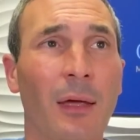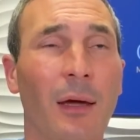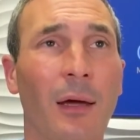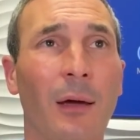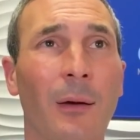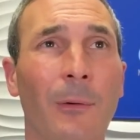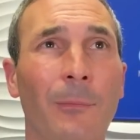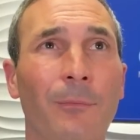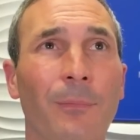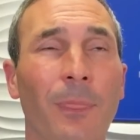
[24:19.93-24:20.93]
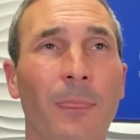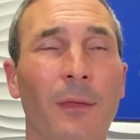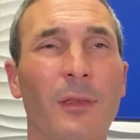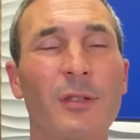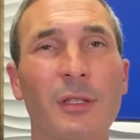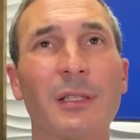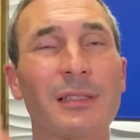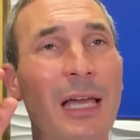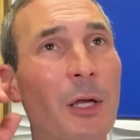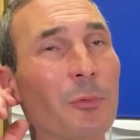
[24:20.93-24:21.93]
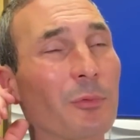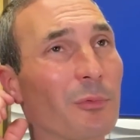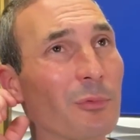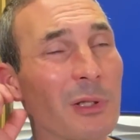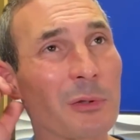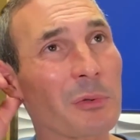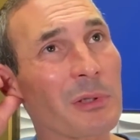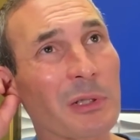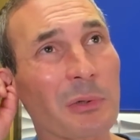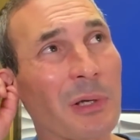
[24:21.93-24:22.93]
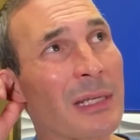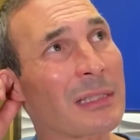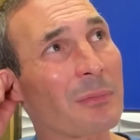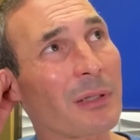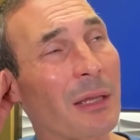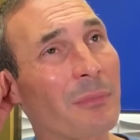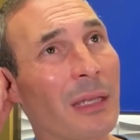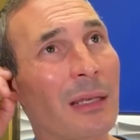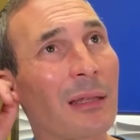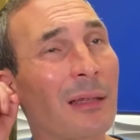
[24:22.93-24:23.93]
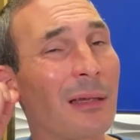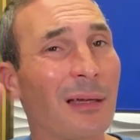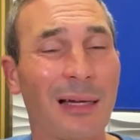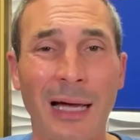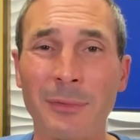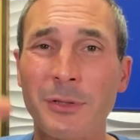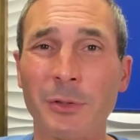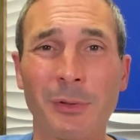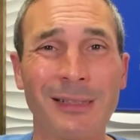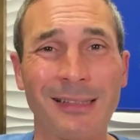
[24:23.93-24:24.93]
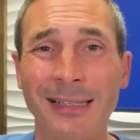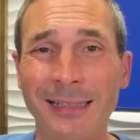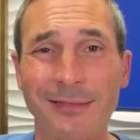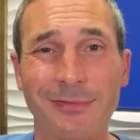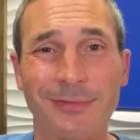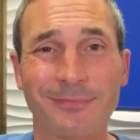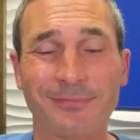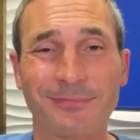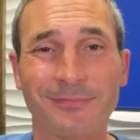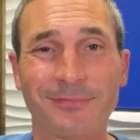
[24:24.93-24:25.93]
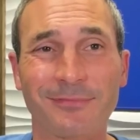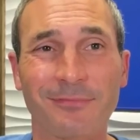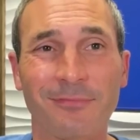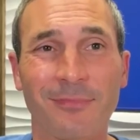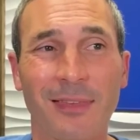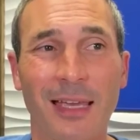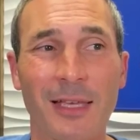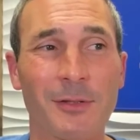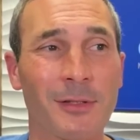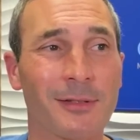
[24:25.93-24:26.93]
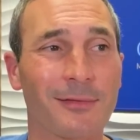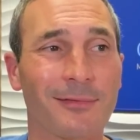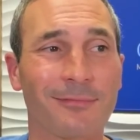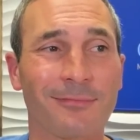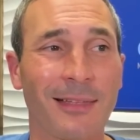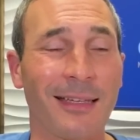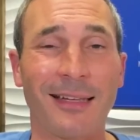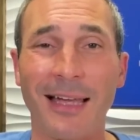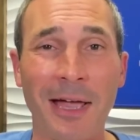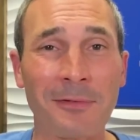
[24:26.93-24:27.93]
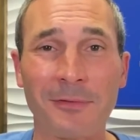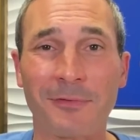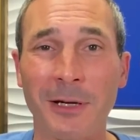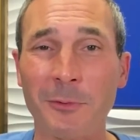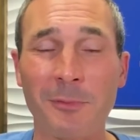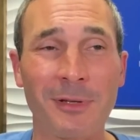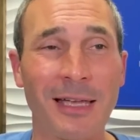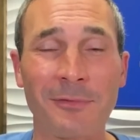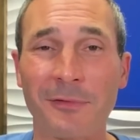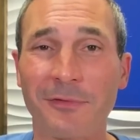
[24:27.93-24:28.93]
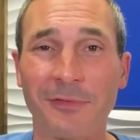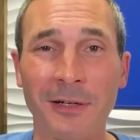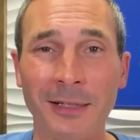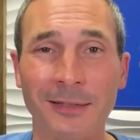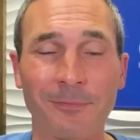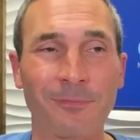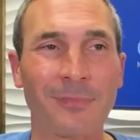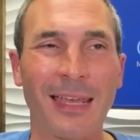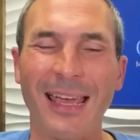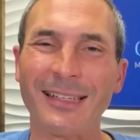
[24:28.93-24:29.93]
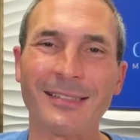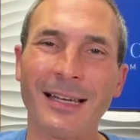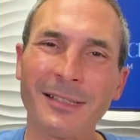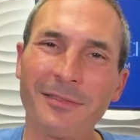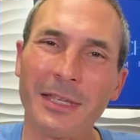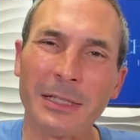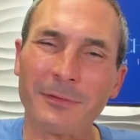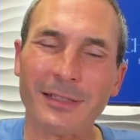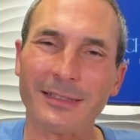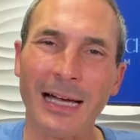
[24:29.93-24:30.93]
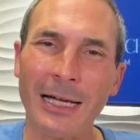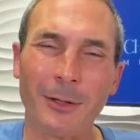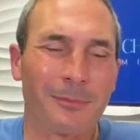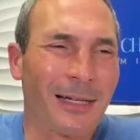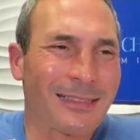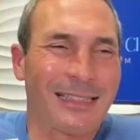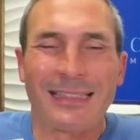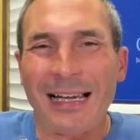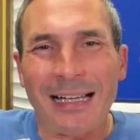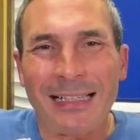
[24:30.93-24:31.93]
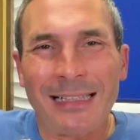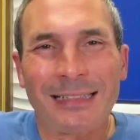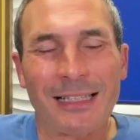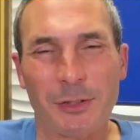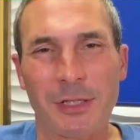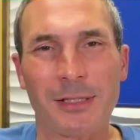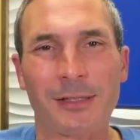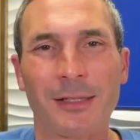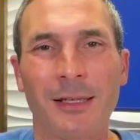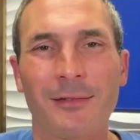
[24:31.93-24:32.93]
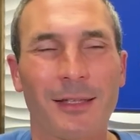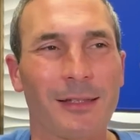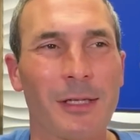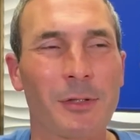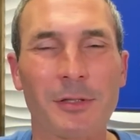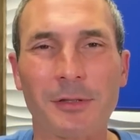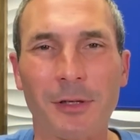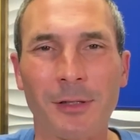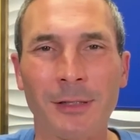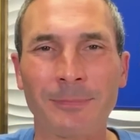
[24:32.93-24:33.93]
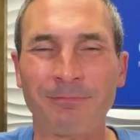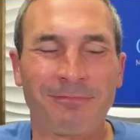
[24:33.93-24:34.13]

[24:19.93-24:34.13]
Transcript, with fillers: Um, this is gonna sound really really crazy, but I mean, I'm enjoying life and just having fun. We've been having fun, and it's not a thing of denial. I'm not denying that she's that Lacy's gone.